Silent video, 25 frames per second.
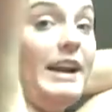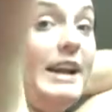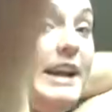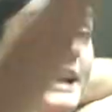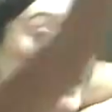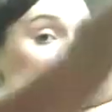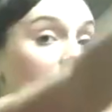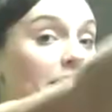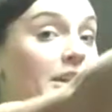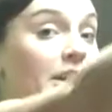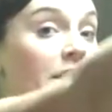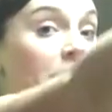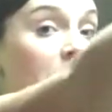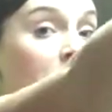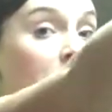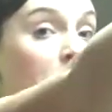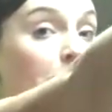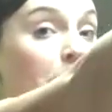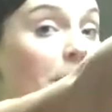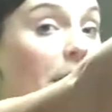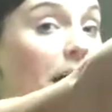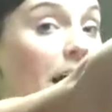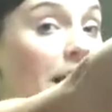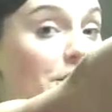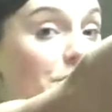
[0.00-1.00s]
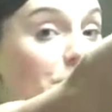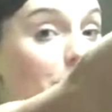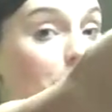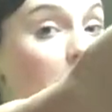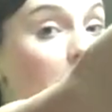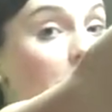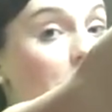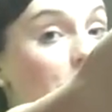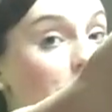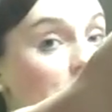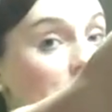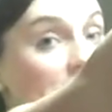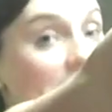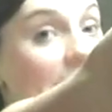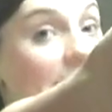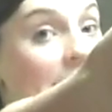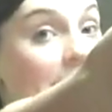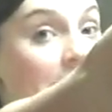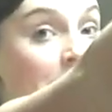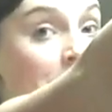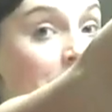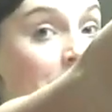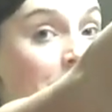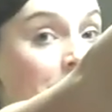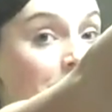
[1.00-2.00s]
right hand behind your partner's
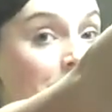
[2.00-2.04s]
head.